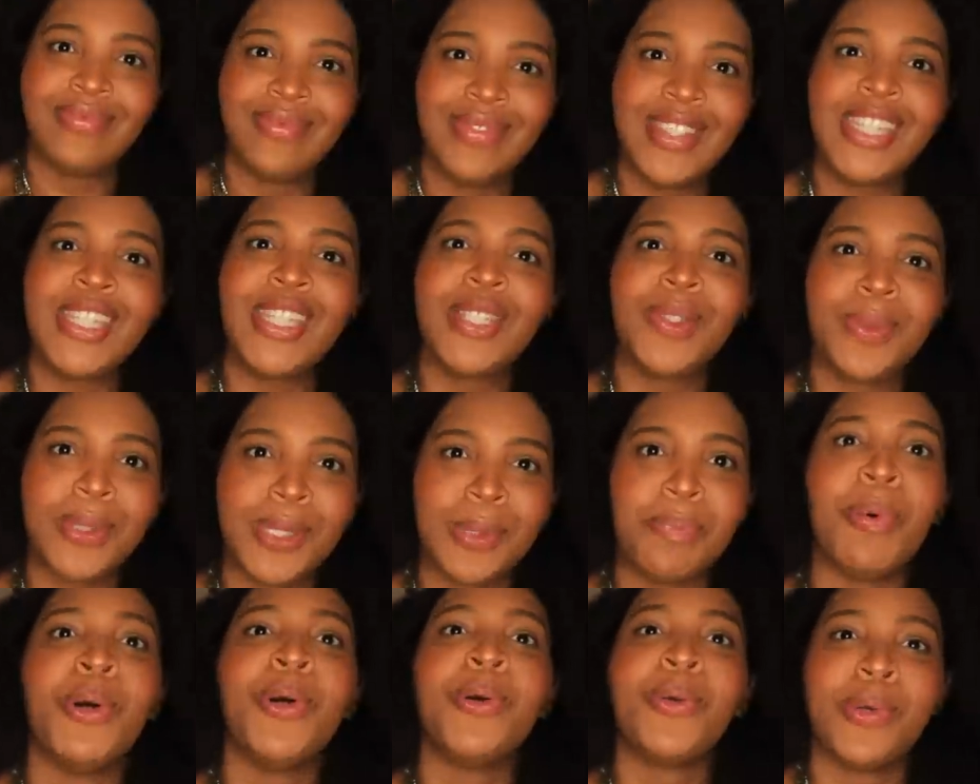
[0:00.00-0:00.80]
This is what
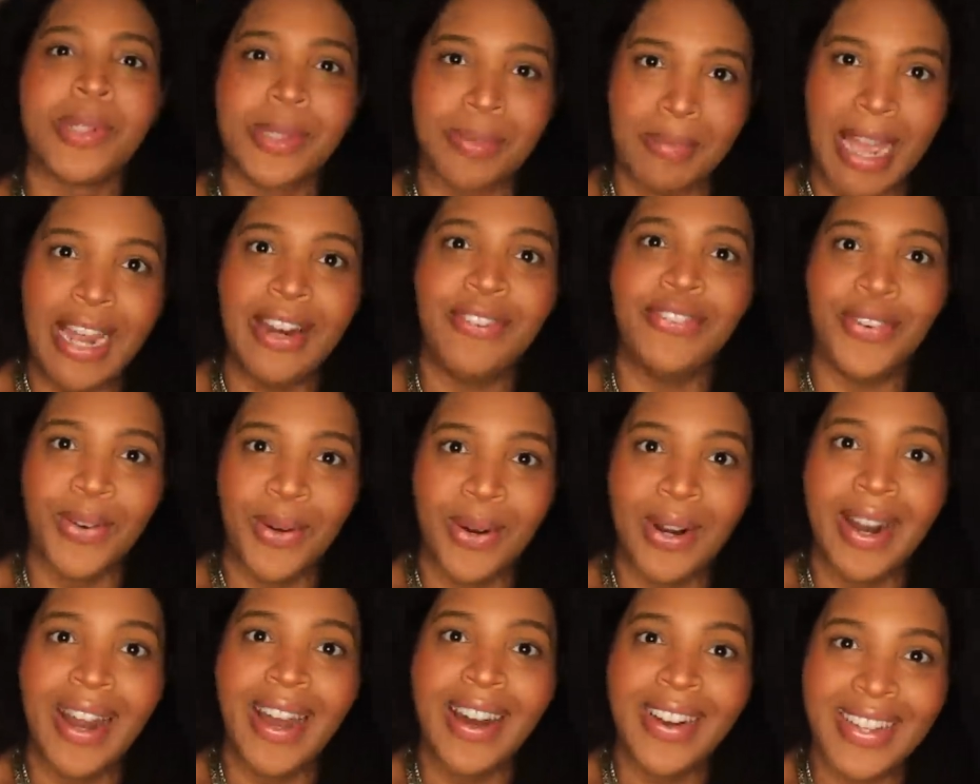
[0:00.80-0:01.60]
Spook was made
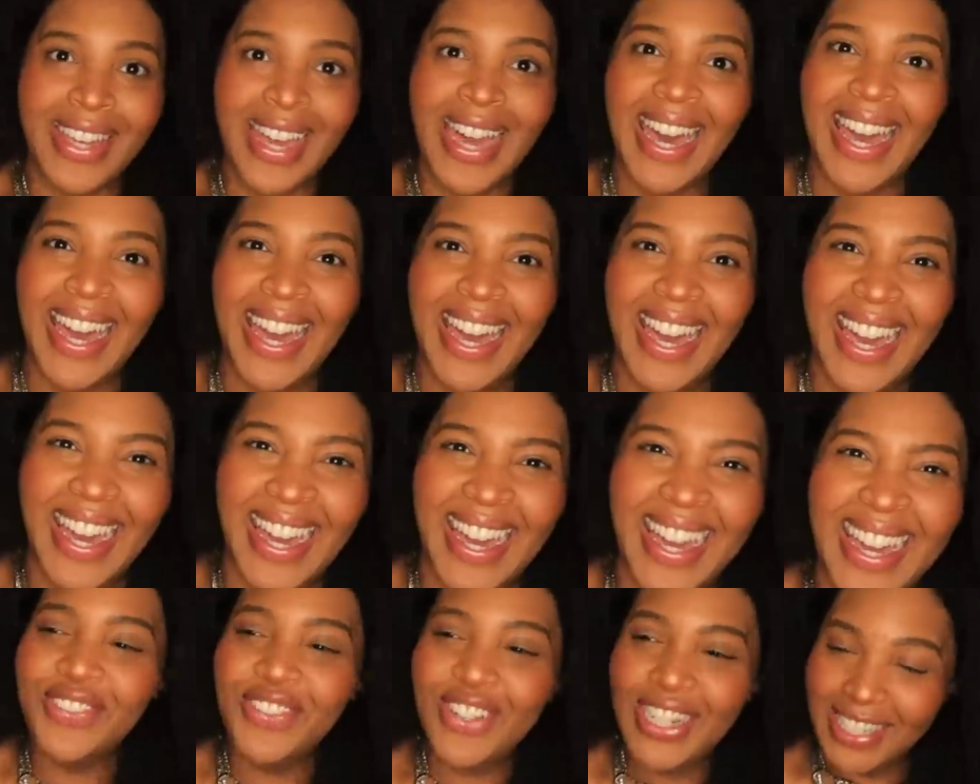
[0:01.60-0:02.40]
for,
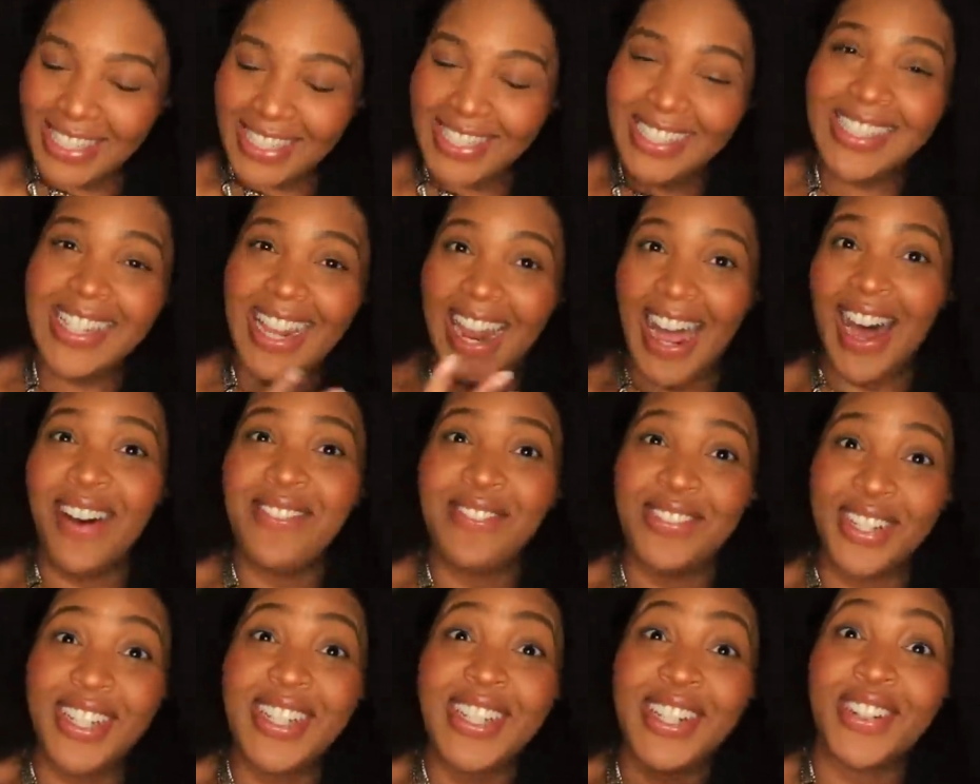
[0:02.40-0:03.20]
okay? Feelings that
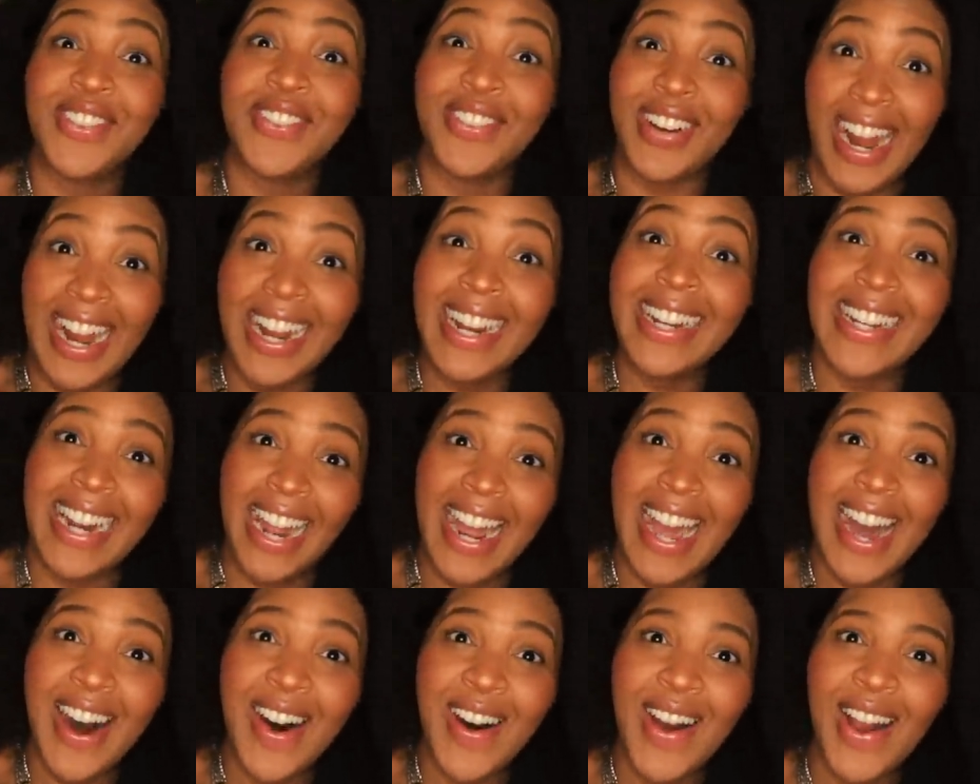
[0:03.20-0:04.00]
I'm feeling right
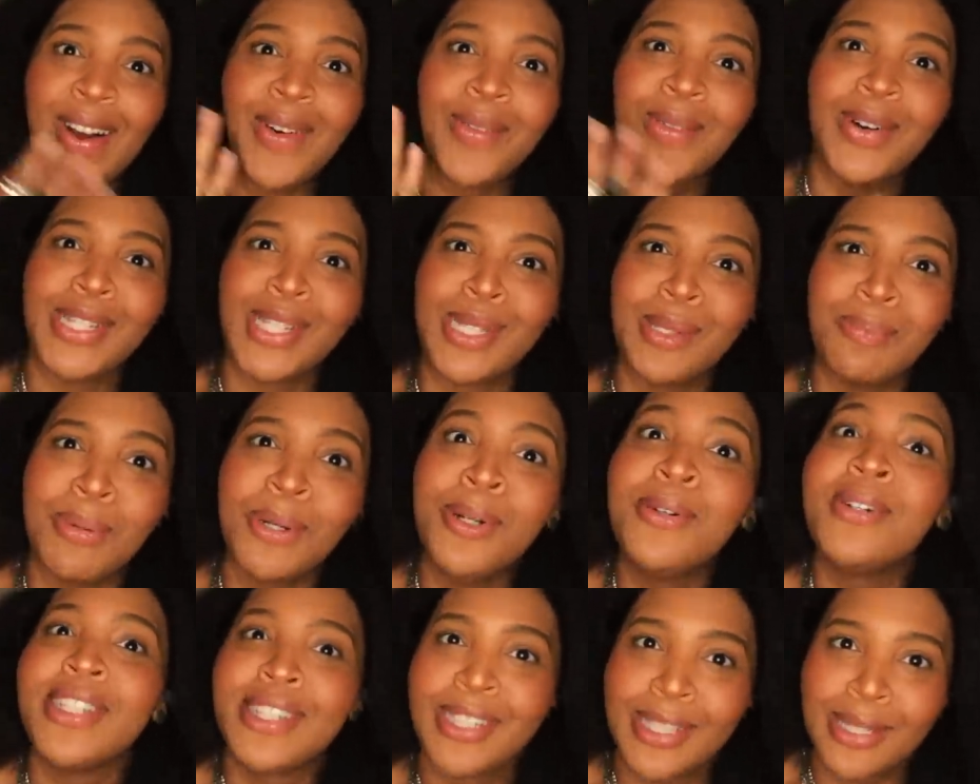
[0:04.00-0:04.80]
now are what
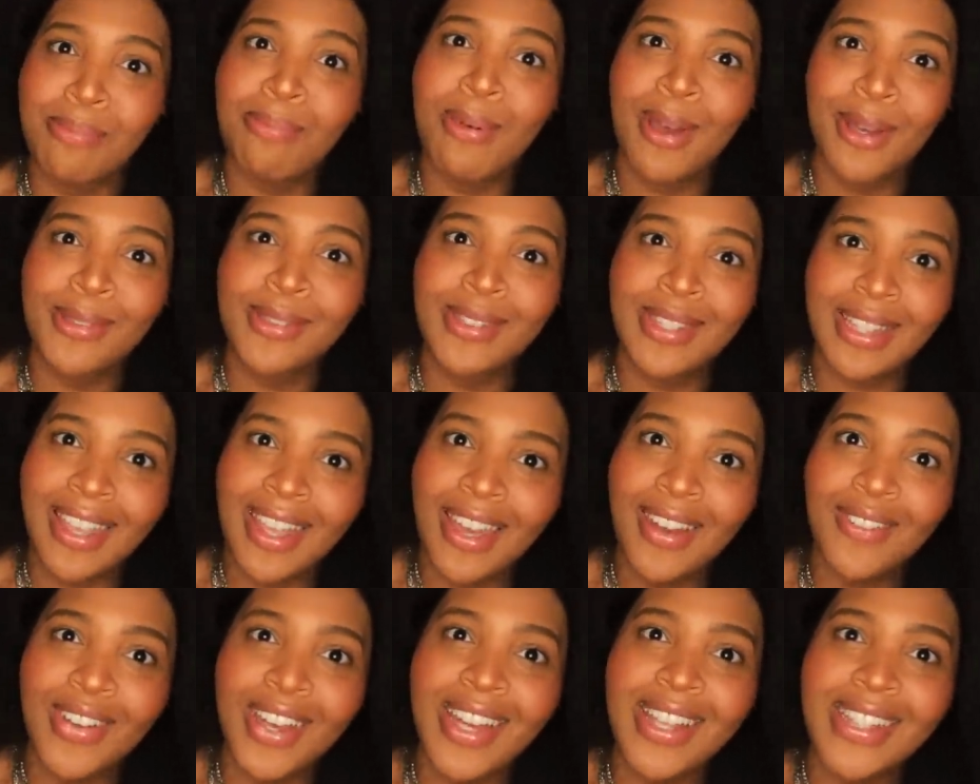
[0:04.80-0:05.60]
Spook is supposed to
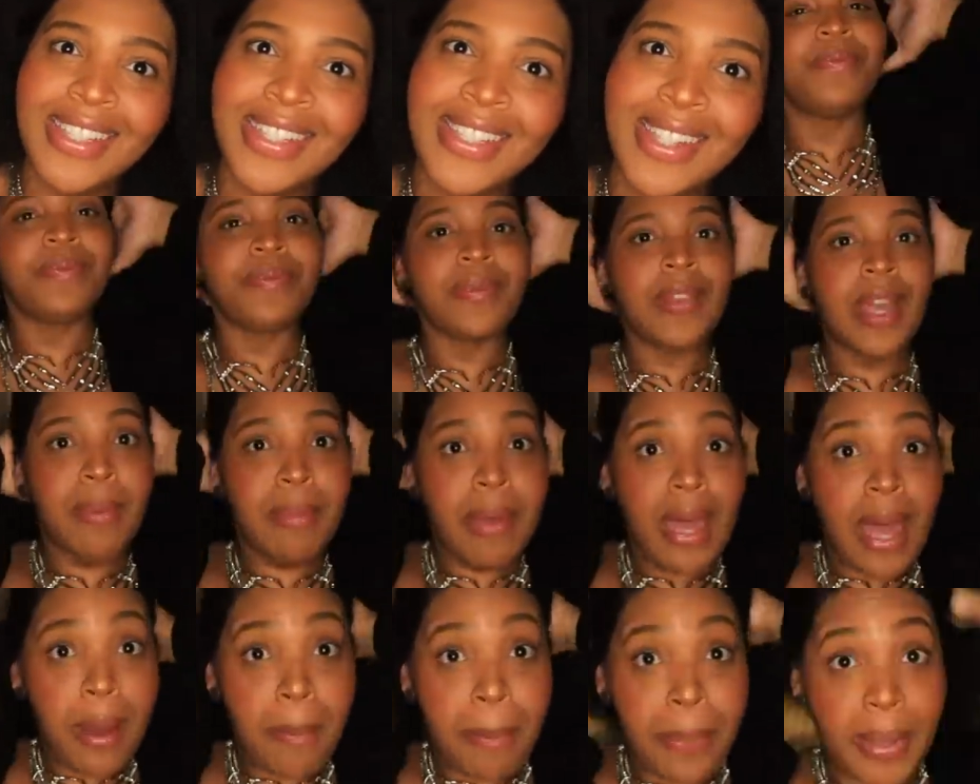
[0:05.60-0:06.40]
give us. I'm
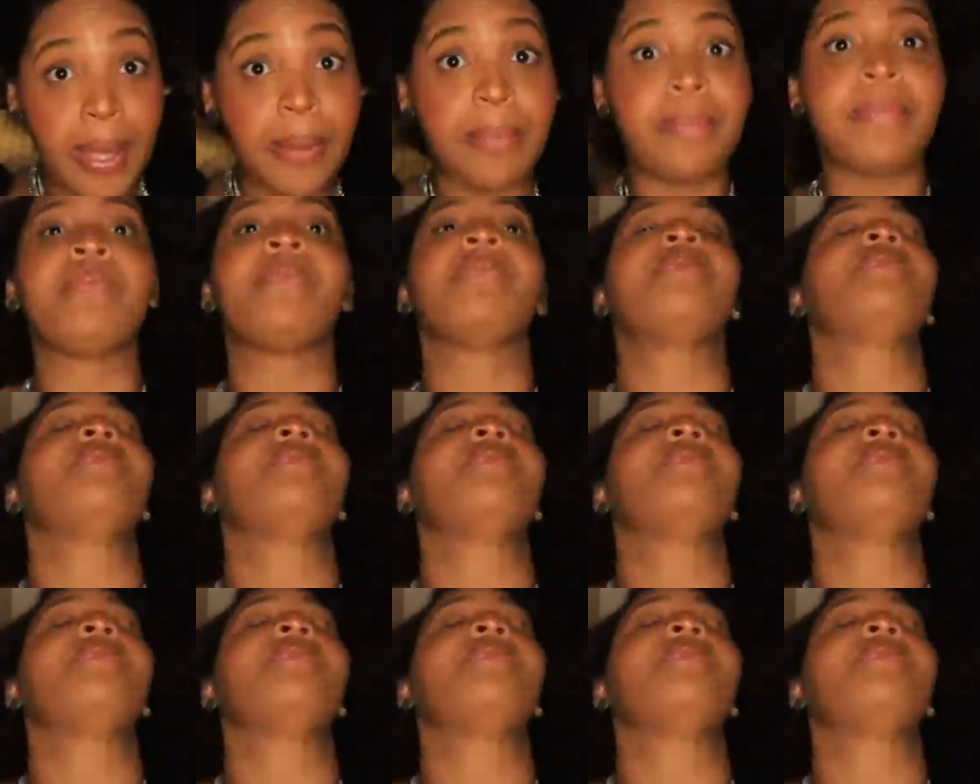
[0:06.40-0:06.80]
happy.